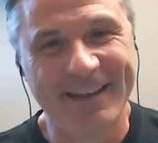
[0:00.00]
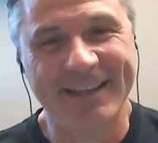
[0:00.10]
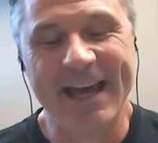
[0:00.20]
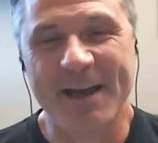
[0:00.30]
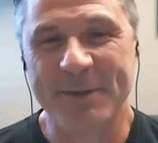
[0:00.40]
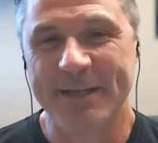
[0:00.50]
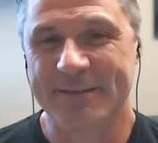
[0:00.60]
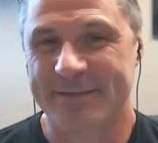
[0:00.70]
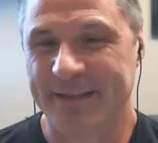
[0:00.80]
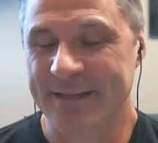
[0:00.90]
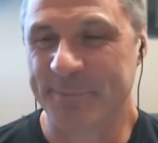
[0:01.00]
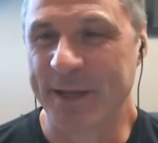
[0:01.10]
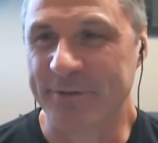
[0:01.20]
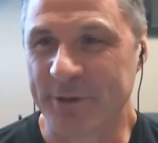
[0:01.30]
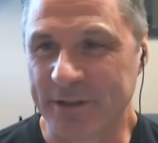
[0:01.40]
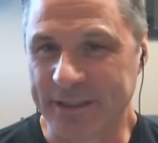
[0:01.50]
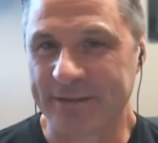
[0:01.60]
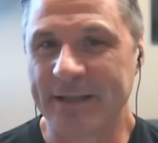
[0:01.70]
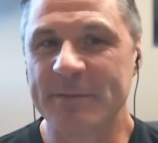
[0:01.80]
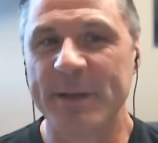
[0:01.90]
yeah, I mean it's it's been really
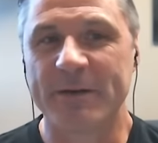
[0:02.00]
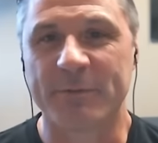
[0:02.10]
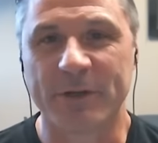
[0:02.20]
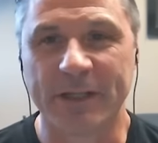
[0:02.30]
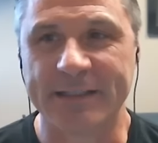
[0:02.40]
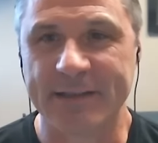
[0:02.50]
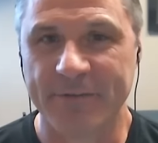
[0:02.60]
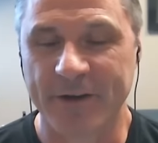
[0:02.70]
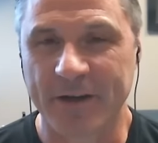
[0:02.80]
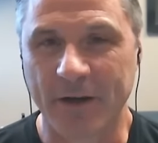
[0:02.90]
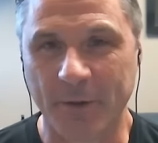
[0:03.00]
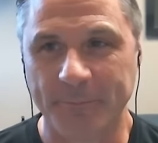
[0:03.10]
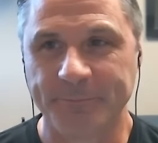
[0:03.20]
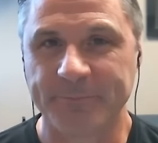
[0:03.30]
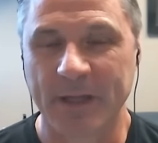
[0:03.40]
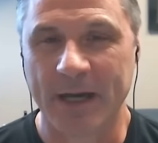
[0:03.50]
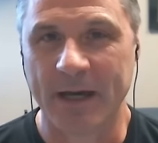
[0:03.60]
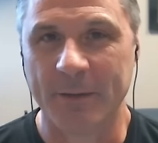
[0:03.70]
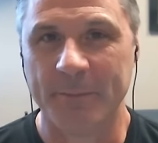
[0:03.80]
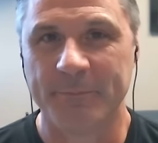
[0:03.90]
it's been a really difficult
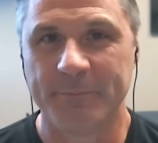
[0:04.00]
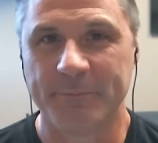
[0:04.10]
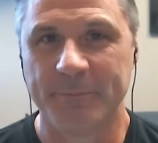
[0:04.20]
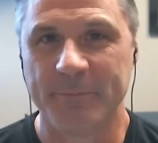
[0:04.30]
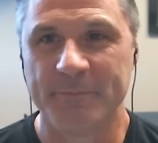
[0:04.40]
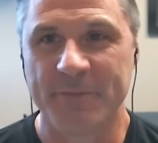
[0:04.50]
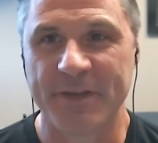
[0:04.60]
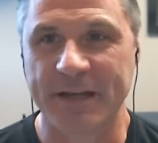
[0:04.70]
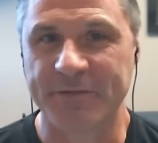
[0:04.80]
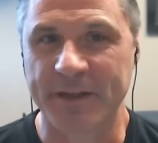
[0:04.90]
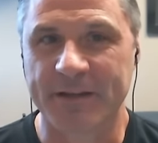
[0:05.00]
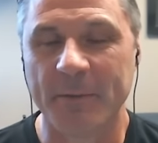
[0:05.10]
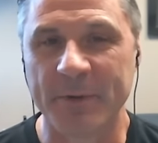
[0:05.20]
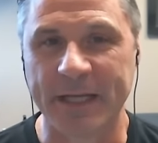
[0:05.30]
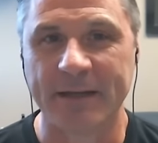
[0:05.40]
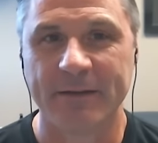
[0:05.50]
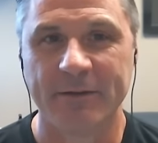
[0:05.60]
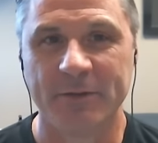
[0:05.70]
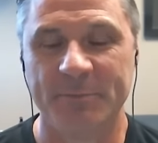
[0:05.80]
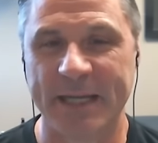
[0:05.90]
um, thing for the company
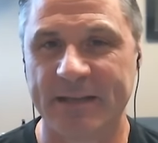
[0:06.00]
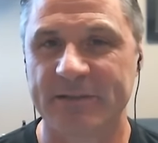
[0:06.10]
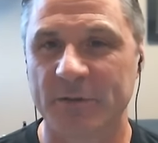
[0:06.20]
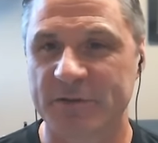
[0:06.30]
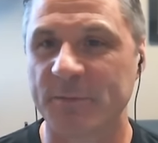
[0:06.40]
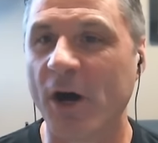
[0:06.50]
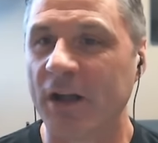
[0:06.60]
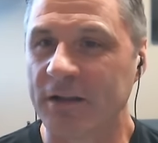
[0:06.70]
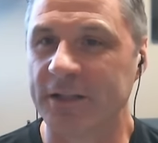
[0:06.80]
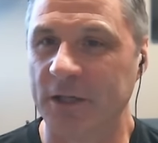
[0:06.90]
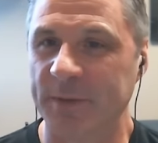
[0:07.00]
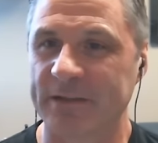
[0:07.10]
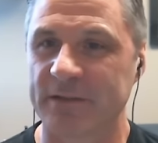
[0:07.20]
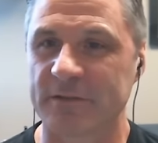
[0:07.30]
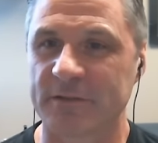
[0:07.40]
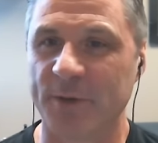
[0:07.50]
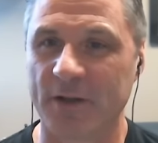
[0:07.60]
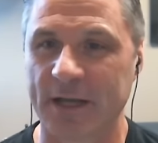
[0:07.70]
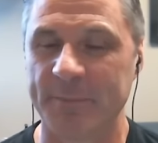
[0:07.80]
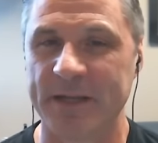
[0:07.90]
being so small. You know, being such a yeah. small
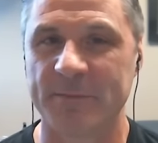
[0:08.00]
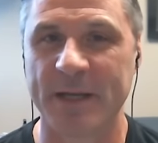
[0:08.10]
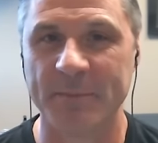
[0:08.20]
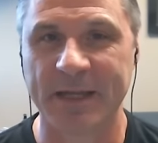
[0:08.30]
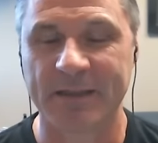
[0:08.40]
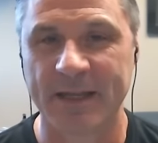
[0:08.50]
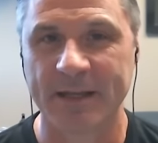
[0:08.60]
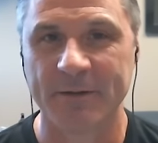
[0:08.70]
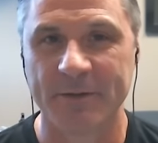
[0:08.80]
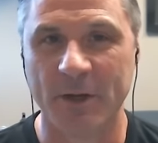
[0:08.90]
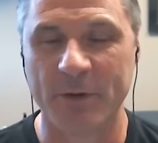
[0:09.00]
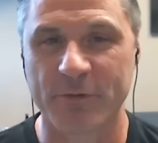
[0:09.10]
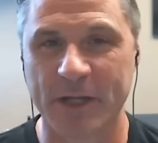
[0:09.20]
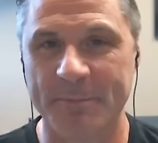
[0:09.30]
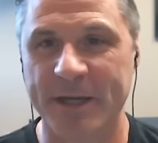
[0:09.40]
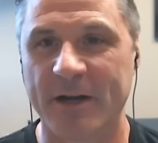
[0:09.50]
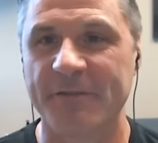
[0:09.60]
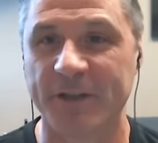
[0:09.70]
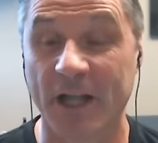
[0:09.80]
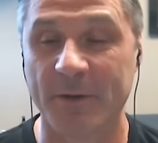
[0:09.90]
company, it's been a big thing. You know, we really bit off
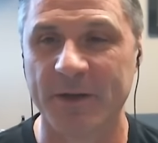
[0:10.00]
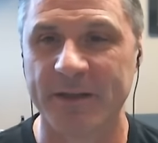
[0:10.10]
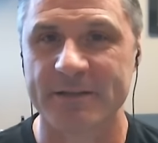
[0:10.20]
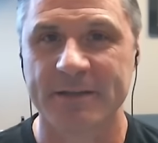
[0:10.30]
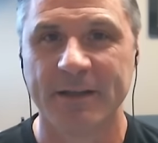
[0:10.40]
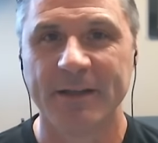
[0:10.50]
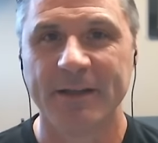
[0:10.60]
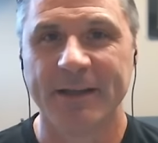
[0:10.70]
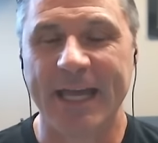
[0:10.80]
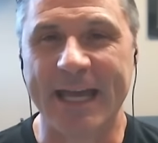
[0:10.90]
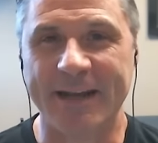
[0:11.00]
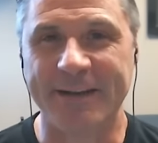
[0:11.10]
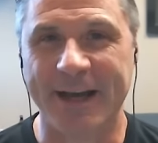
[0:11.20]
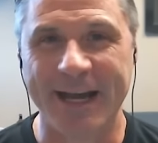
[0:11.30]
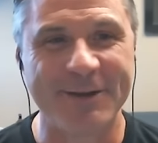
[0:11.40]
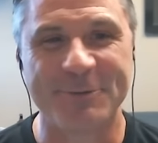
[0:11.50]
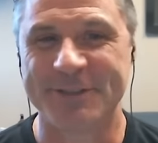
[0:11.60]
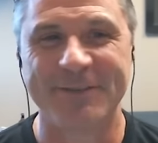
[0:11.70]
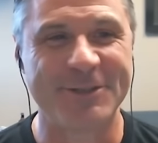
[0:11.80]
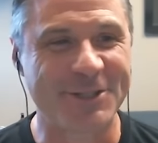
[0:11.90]
a lot with this, and uh, I was
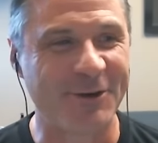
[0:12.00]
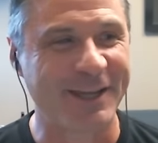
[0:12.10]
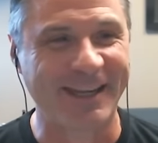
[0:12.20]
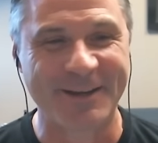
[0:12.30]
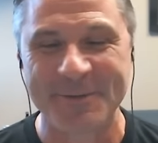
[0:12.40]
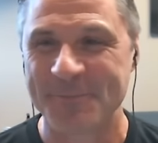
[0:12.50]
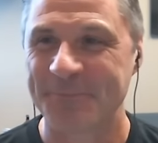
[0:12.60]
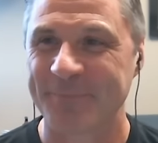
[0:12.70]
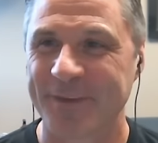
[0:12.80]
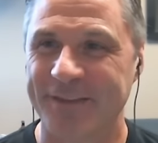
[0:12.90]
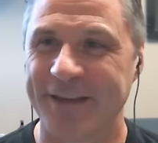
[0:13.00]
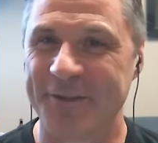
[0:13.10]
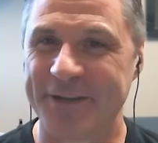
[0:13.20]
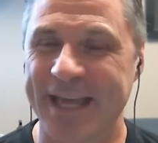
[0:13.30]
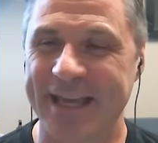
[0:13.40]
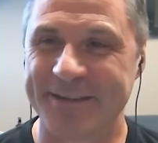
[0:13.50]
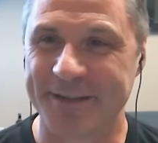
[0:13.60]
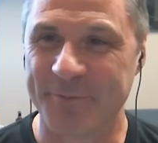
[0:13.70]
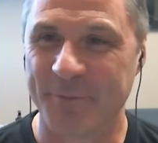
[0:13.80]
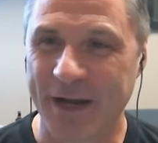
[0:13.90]
even joking the other day as
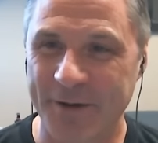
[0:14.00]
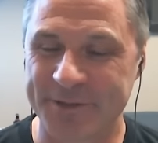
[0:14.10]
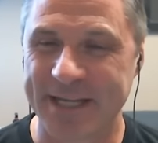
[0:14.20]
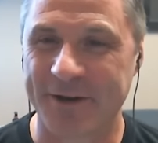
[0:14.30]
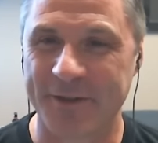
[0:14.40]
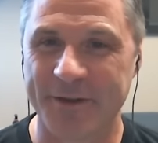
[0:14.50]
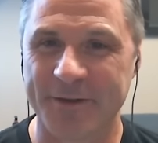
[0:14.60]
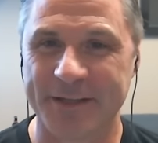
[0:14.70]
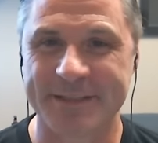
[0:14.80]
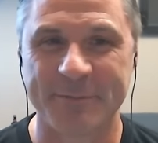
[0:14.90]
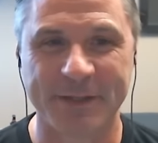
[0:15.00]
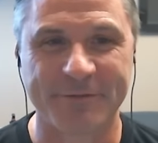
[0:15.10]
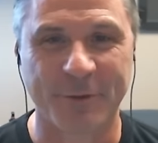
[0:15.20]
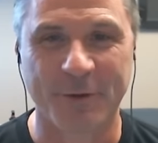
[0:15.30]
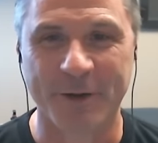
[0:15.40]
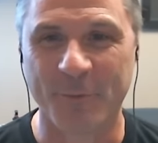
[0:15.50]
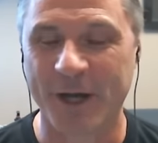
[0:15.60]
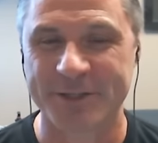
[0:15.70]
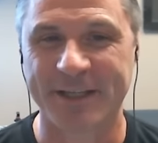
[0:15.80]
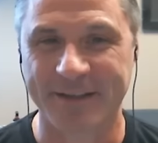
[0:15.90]
I'm, I was down on the assembly floor and
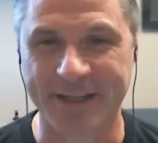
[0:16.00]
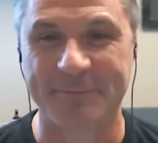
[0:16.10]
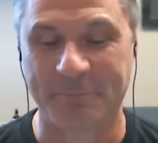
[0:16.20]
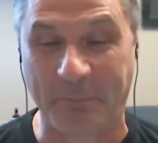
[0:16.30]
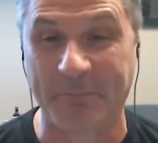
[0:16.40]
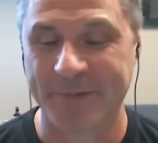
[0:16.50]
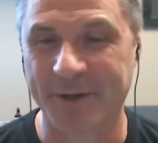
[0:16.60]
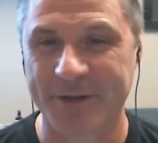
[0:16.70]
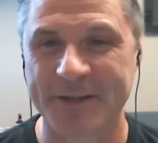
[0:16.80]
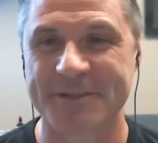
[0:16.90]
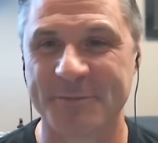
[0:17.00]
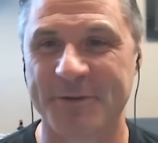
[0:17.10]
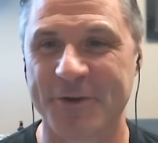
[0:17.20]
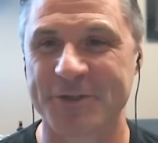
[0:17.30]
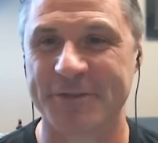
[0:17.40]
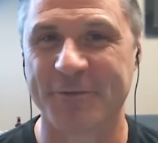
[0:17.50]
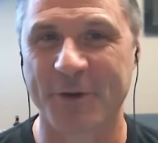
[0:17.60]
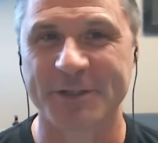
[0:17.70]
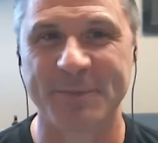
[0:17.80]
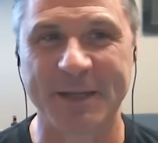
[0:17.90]
watching like you know customer version
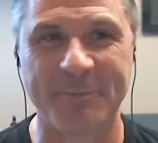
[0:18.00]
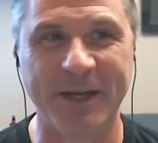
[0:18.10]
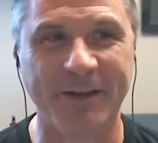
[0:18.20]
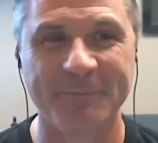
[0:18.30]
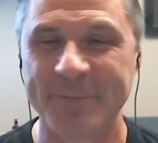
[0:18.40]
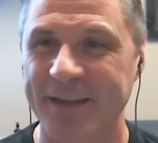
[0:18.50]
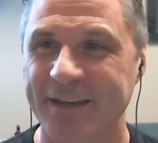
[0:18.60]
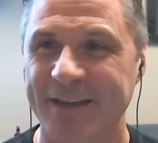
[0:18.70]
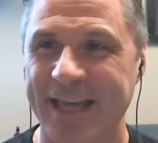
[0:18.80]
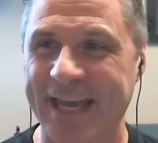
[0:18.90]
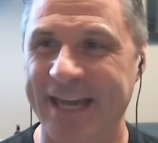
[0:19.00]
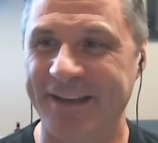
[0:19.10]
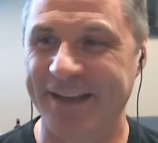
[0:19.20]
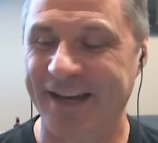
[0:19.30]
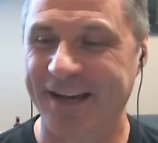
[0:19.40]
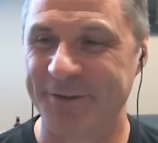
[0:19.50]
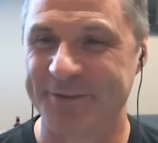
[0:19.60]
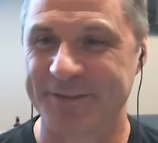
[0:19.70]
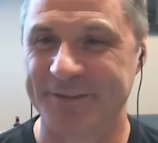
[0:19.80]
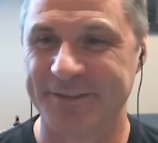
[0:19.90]
forks being built, and uh, I
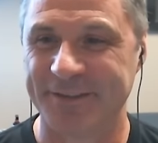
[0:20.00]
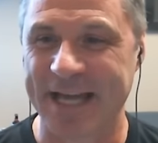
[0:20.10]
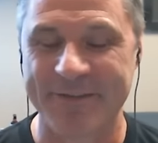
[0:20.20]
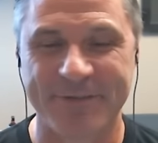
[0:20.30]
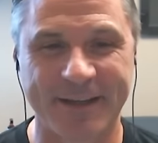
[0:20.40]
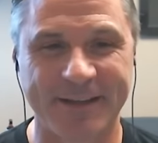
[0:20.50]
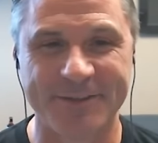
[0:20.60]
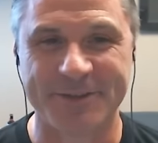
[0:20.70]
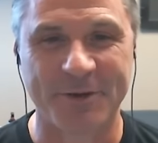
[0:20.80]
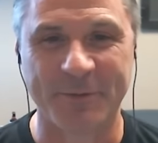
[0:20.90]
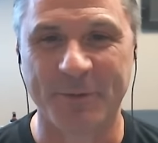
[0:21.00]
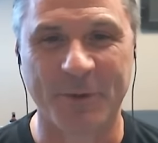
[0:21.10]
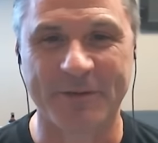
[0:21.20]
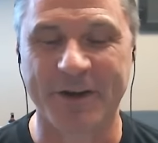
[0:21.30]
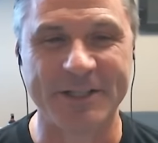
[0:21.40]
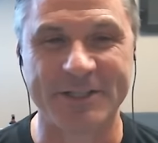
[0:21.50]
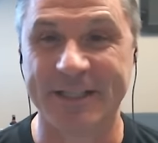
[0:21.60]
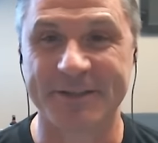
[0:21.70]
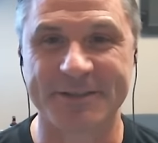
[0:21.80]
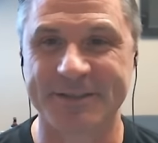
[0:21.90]
was laughing and joking with one of our
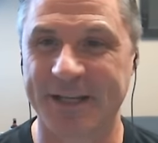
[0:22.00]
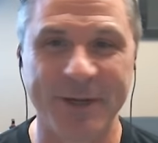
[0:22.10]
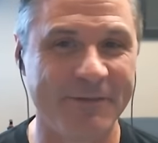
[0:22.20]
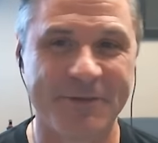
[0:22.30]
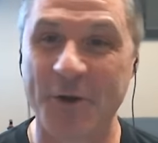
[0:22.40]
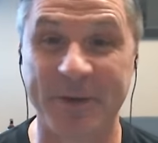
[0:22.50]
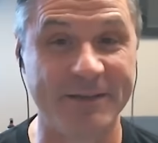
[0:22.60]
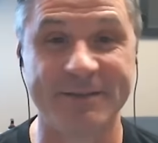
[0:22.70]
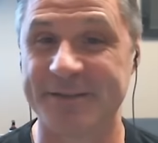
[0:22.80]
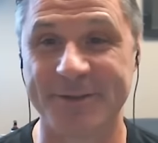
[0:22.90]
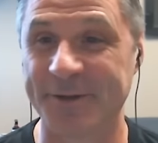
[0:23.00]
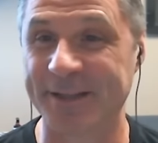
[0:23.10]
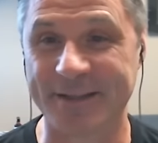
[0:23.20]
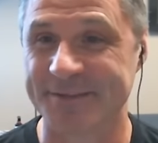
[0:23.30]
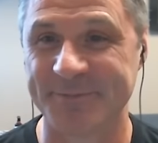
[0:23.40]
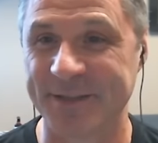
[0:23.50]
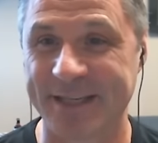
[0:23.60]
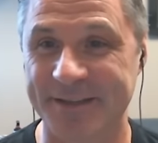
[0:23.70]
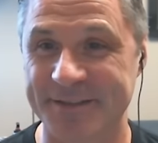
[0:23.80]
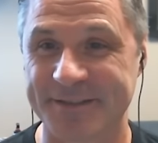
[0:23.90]
engineers. It's like we have no business doing this
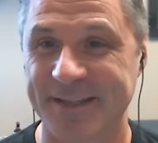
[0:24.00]
because